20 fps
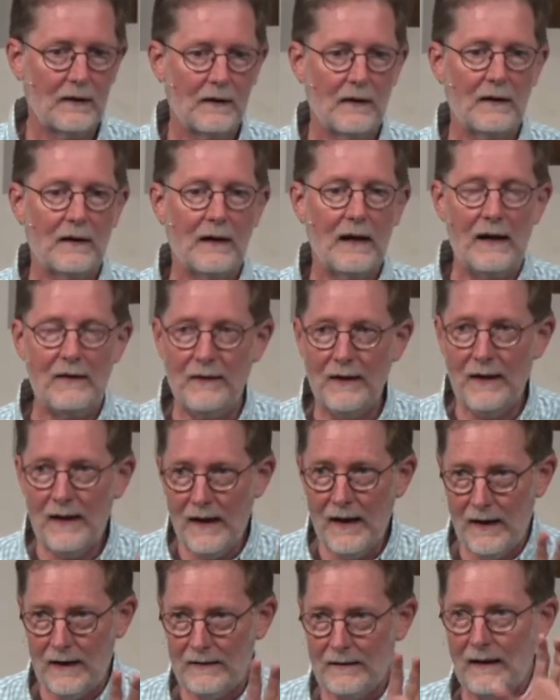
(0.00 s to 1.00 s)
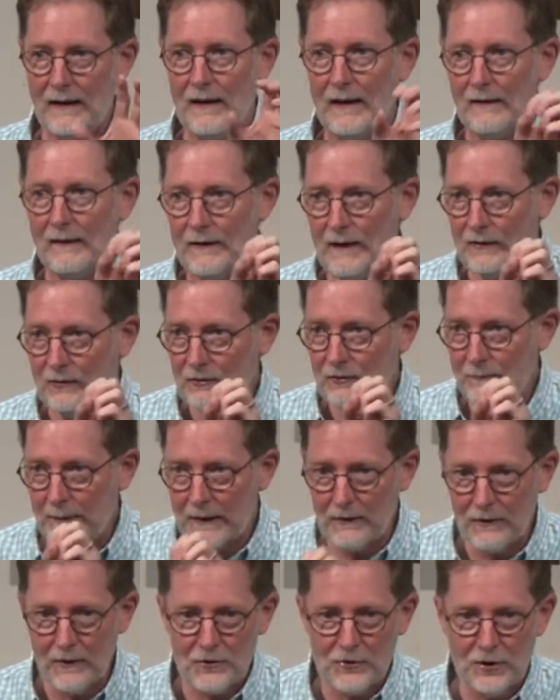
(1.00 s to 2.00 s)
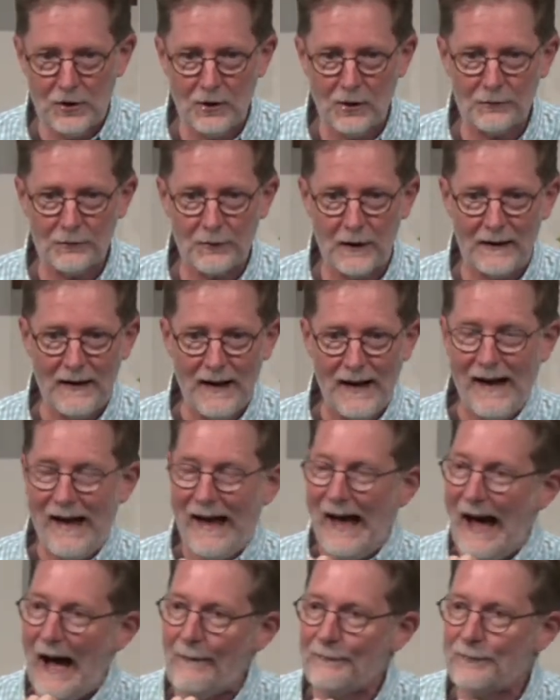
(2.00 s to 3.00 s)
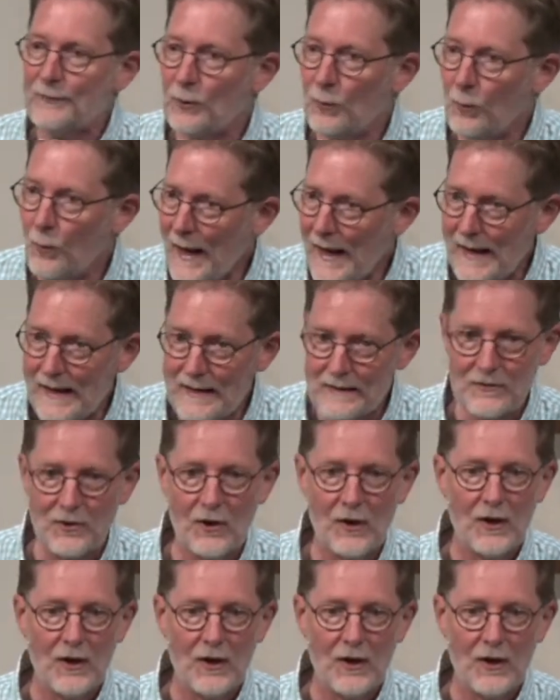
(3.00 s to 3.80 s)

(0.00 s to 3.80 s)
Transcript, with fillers: And then these spirit children have to wait